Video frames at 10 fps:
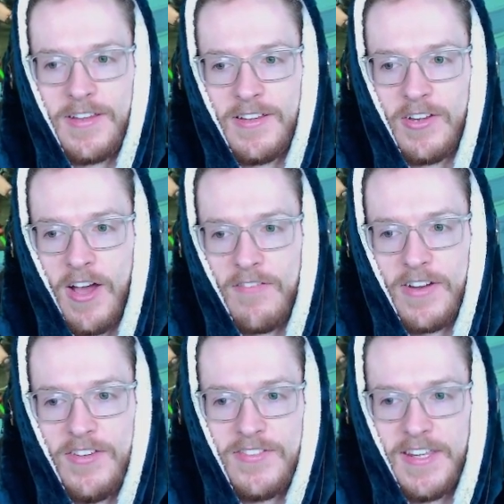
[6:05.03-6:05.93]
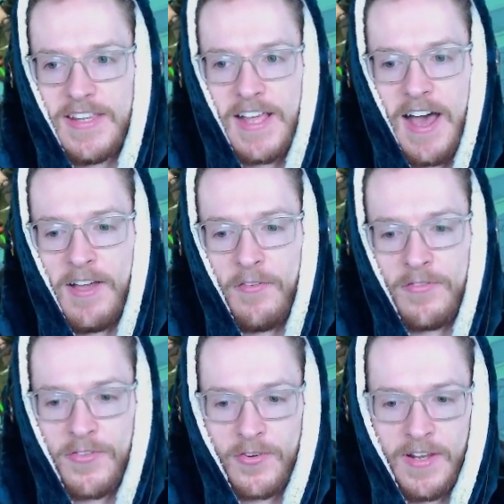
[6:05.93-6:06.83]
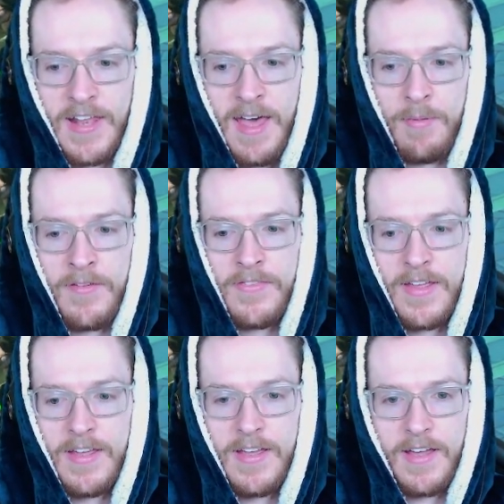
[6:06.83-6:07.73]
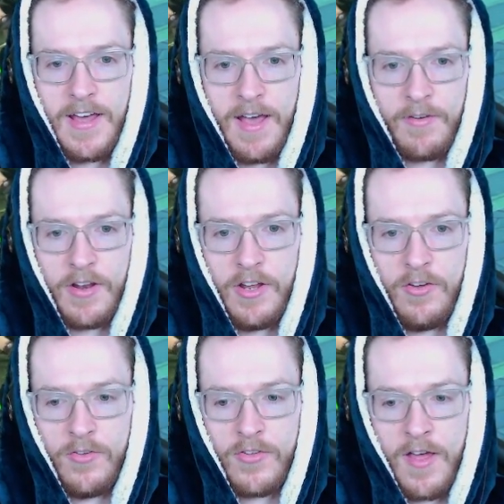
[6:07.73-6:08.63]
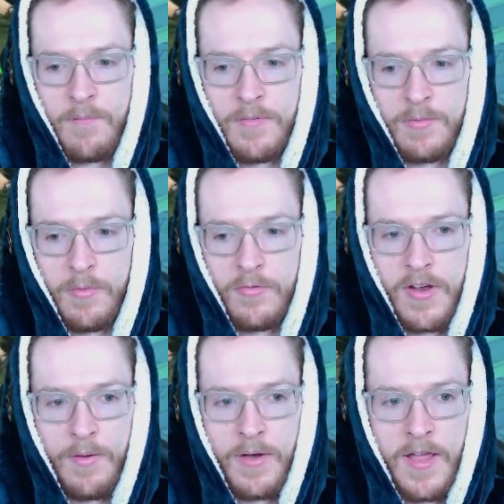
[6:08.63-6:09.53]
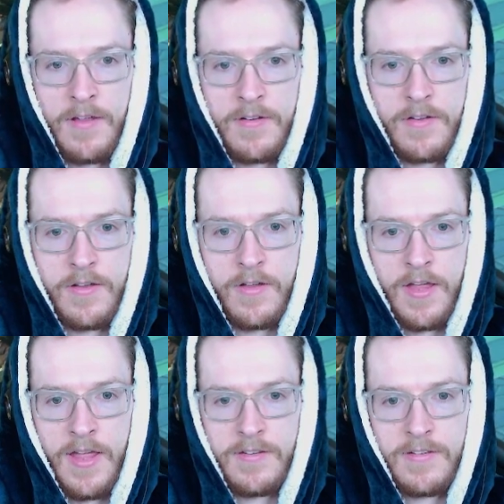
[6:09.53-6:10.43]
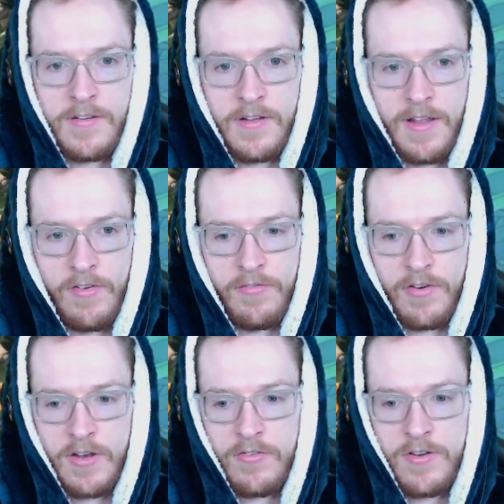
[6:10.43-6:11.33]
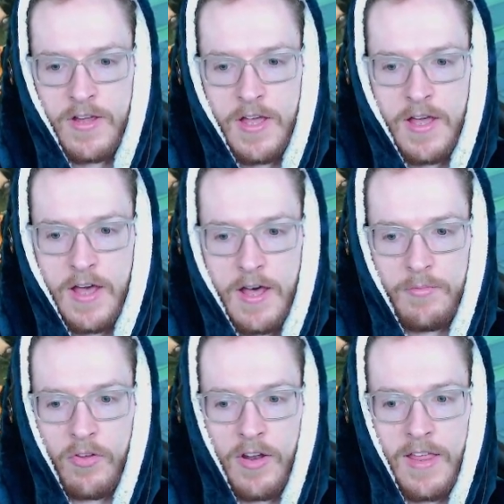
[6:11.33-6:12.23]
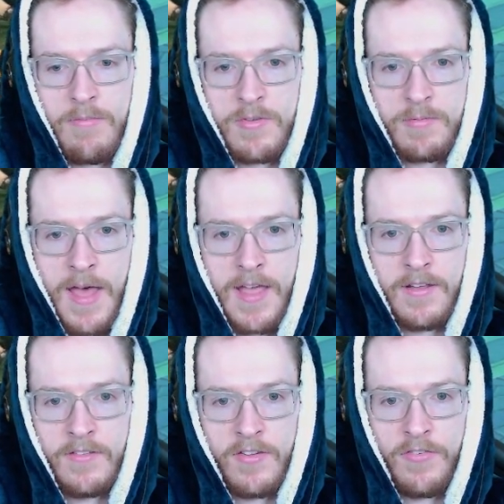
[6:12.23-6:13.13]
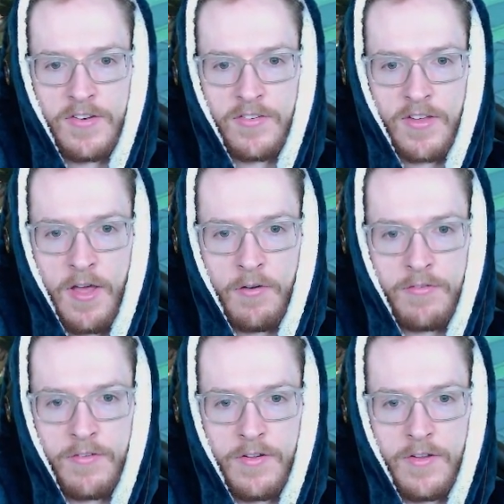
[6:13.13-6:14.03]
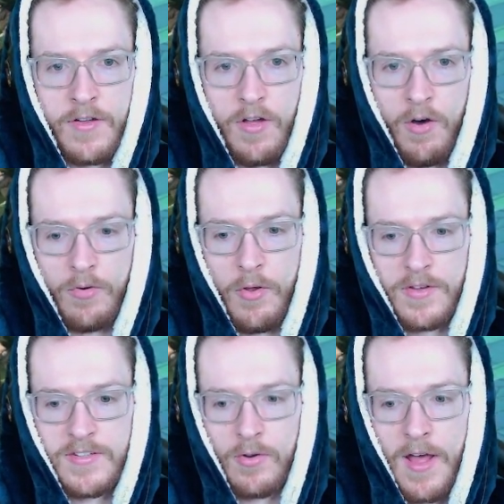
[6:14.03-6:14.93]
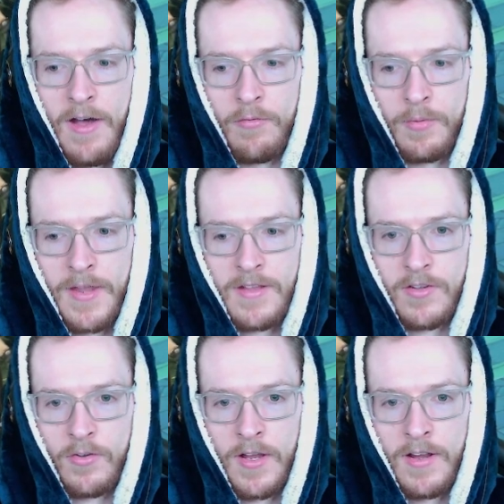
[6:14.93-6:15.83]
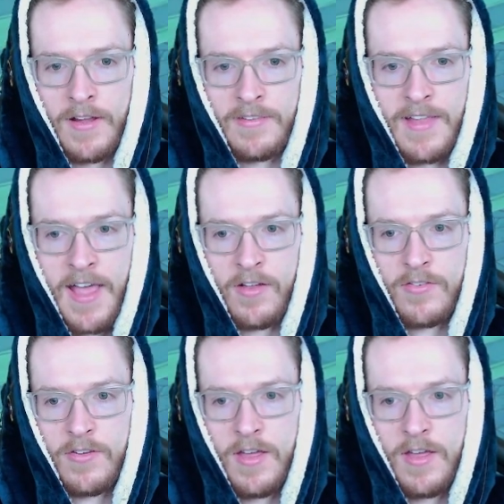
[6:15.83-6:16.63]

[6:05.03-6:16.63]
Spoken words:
you can't really see the guy off the screen there. But I'm going to use this move straight away. Hit, lovely 300. I'm just going to give him a smack, just finish this guy off. Oh no, he's still got health. Well, that's annoying. Daggers,